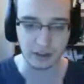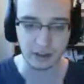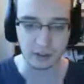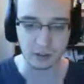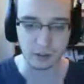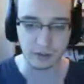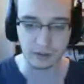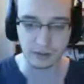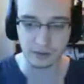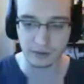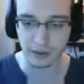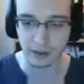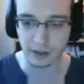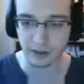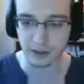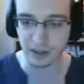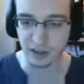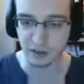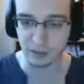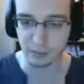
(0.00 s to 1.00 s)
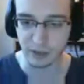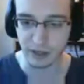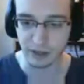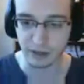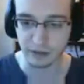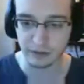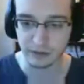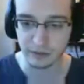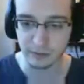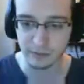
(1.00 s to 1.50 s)
with a secondary
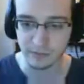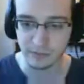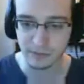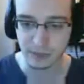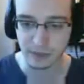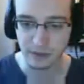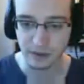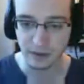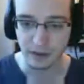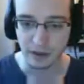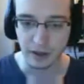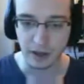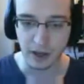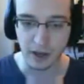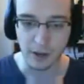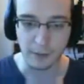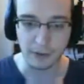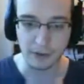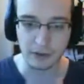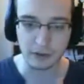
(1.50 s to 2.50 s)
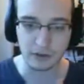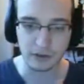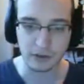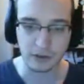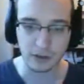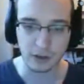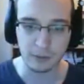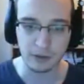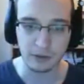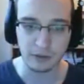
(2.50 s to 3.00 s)
path, and when you just
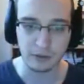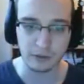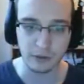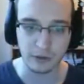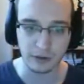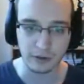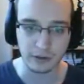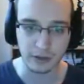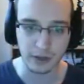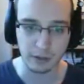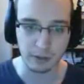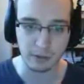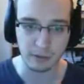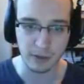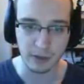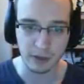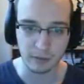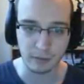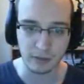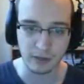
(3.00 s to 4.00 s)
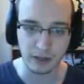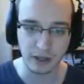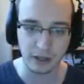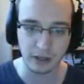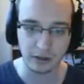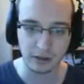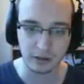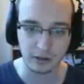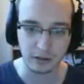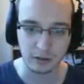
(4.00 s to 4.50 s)
come here the first time you might be
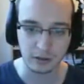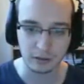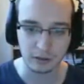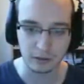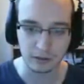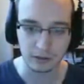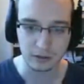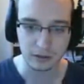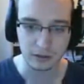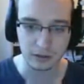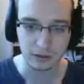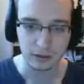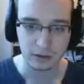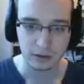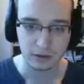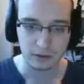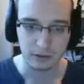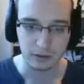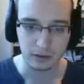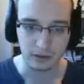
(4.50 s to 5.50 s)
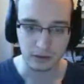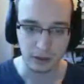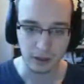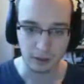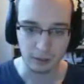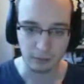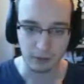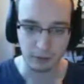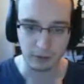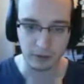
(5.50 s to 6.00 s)
like, oh,
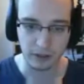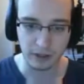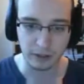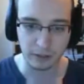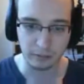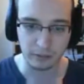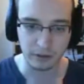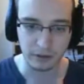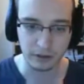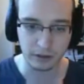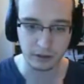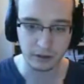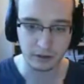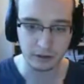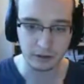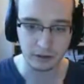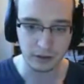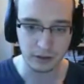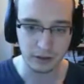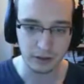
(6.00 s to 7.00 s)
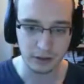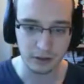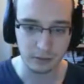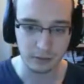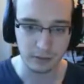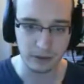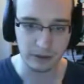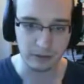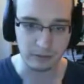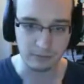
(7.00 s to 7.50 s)
maybe get up here a little bit,